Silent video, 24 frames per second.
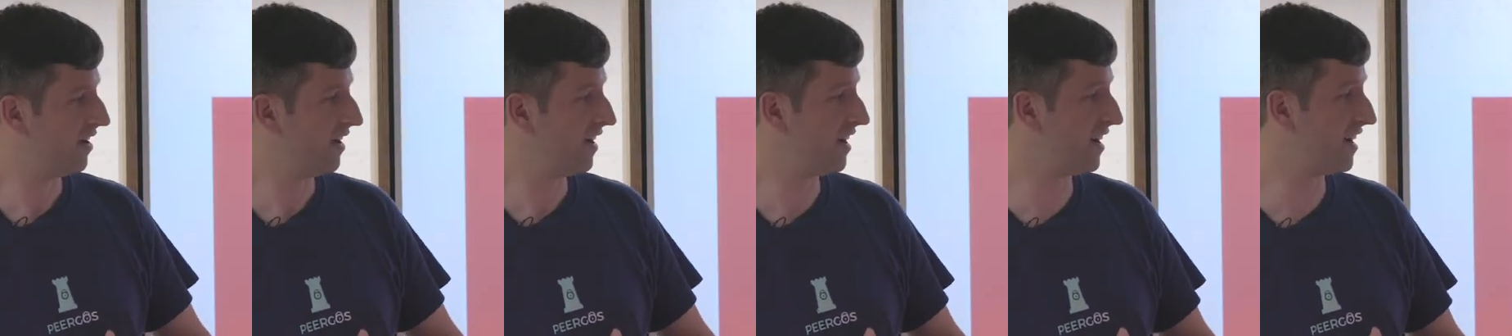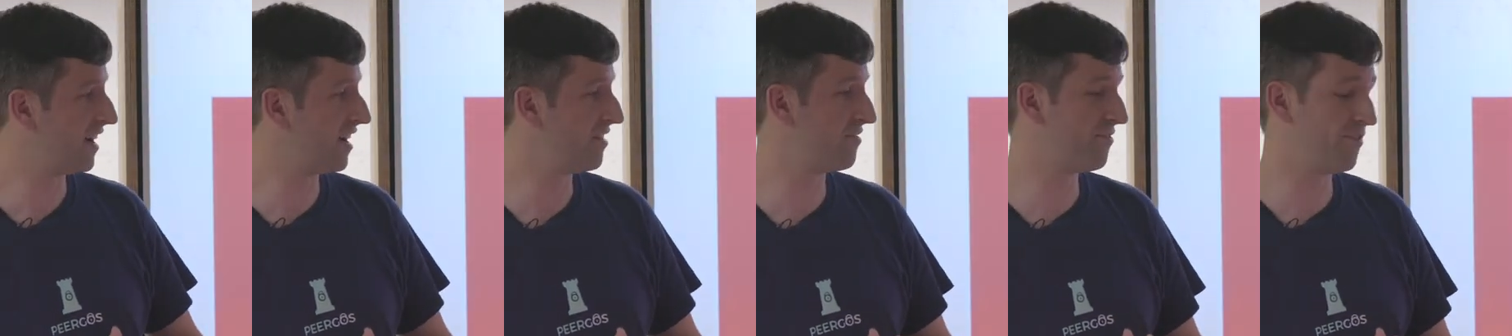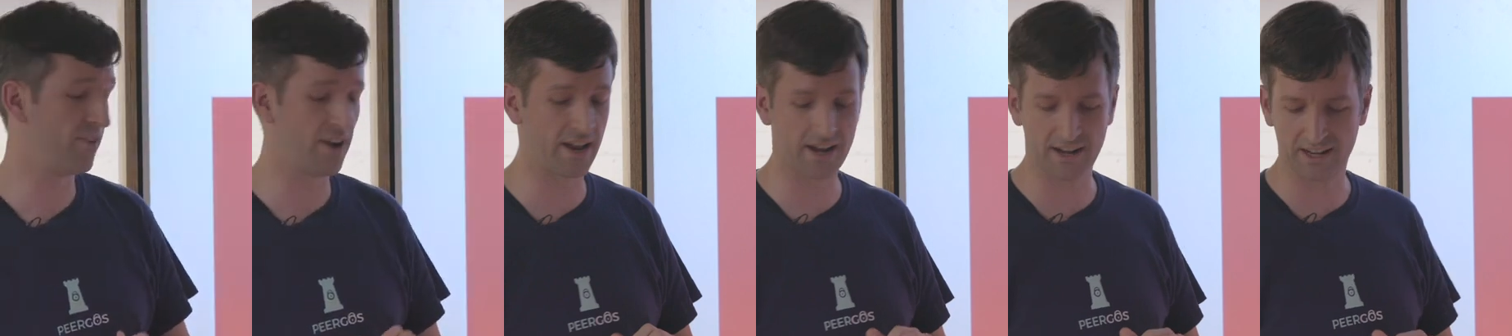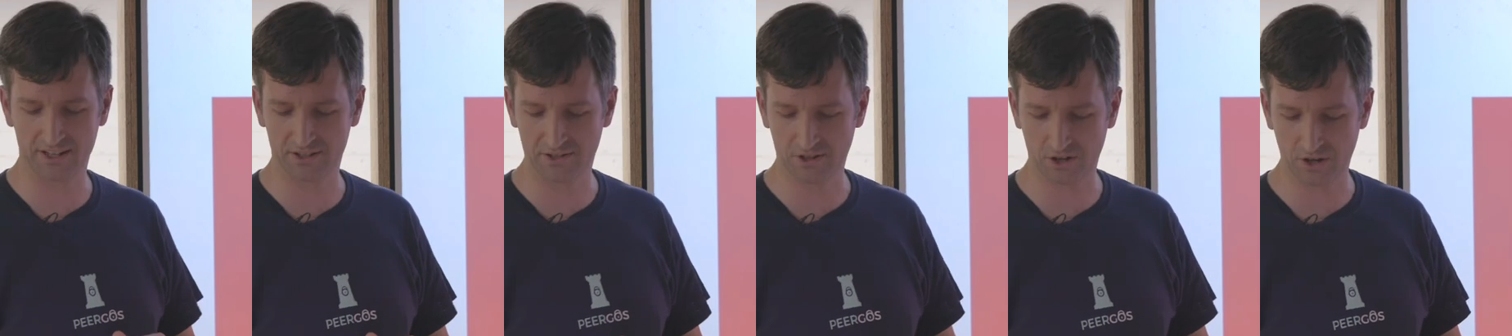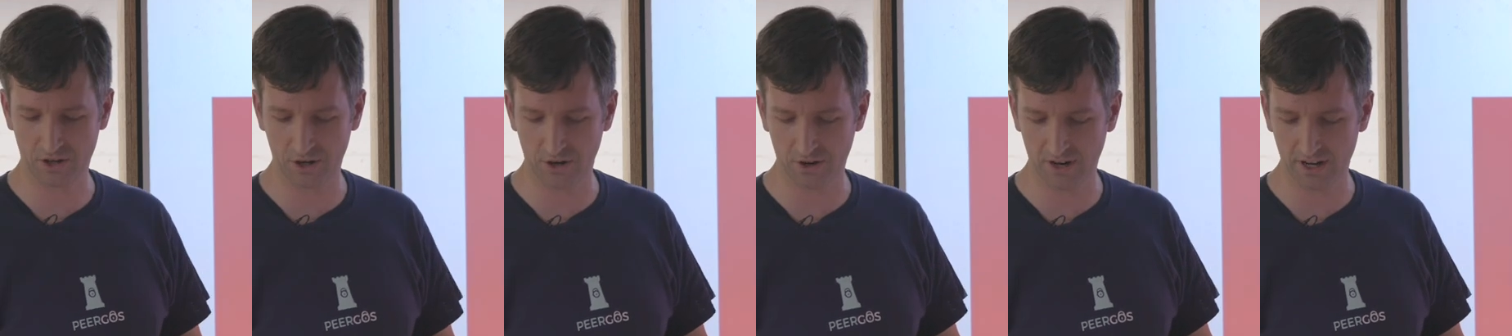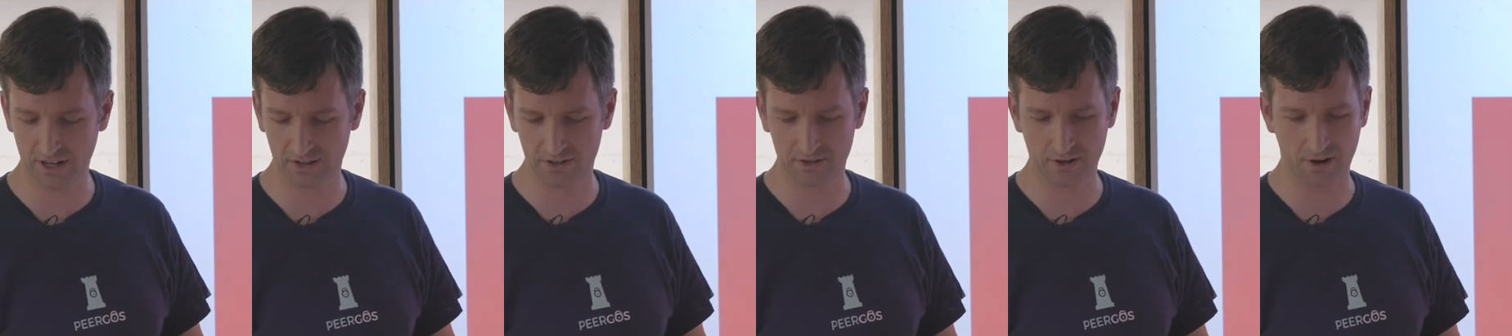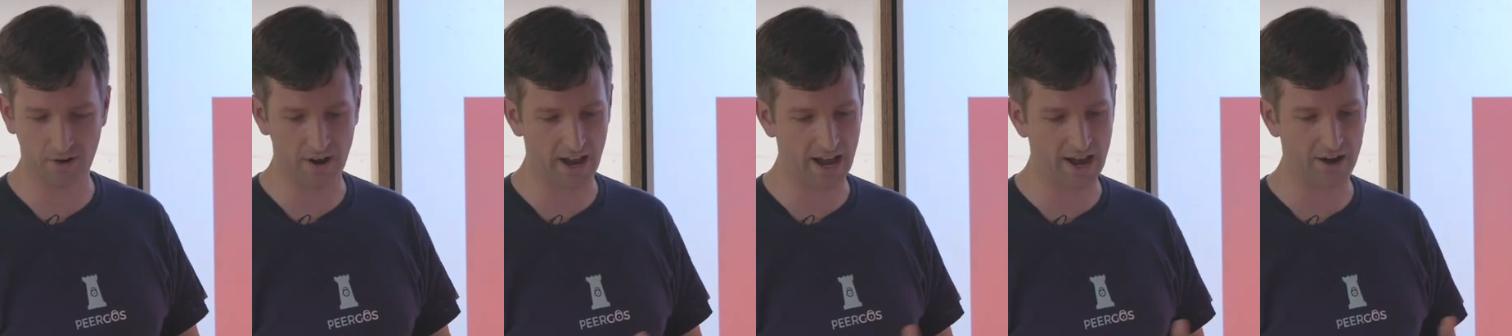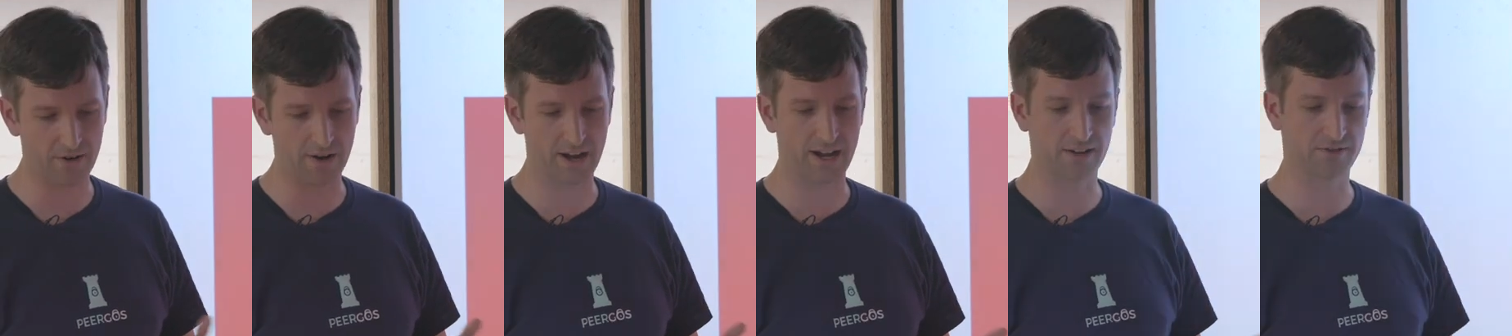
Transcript: Uh, and finally, security. So how,